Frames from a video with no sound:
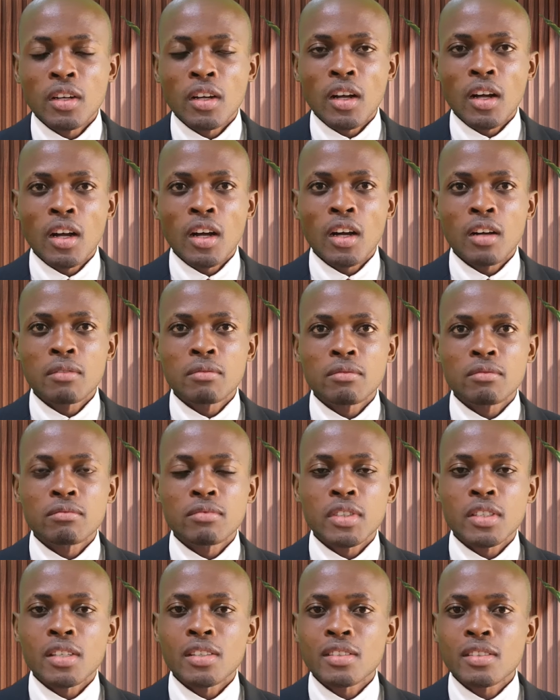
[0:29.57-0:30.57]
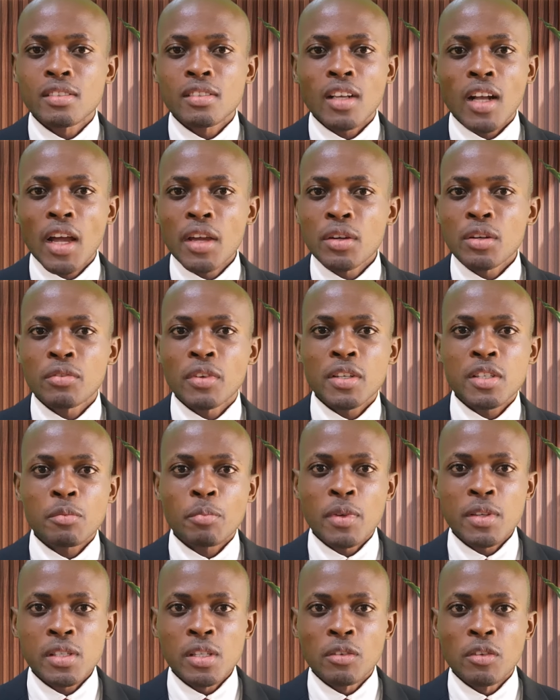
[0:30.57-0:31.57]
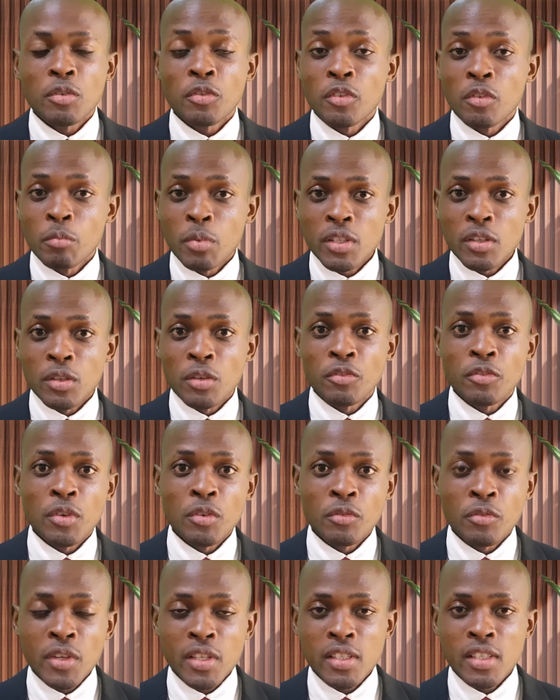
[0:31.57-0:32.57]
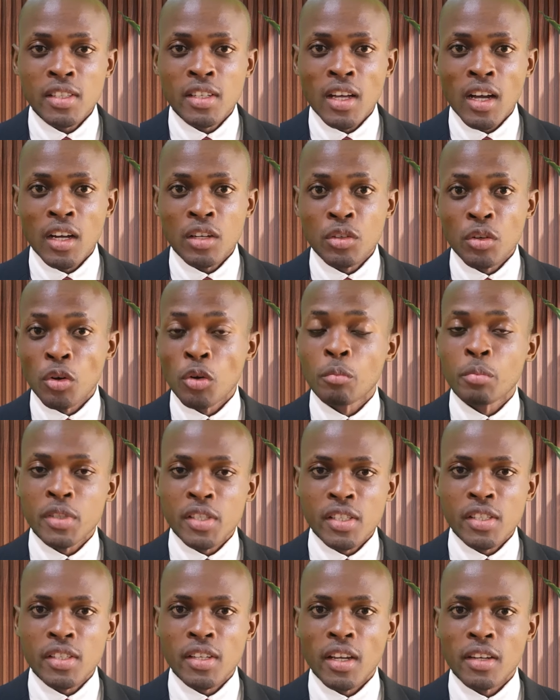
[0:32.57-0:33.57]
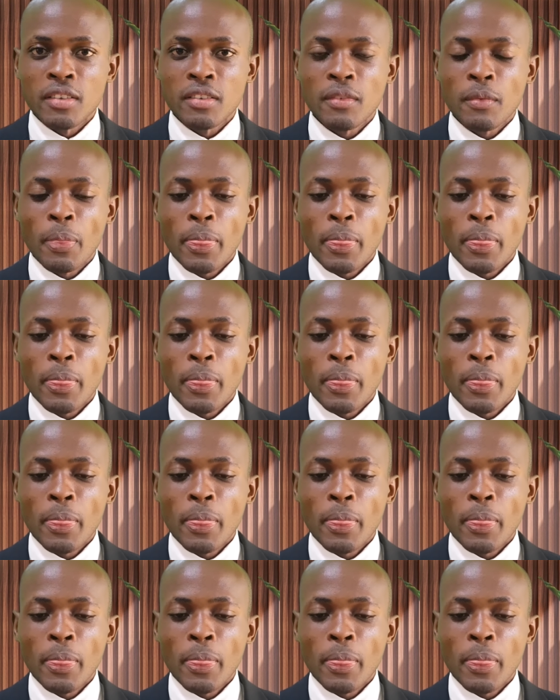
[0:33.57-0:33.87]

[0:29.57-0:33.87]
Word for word: uh, it is kind of expensive if you, if you visit the, the optician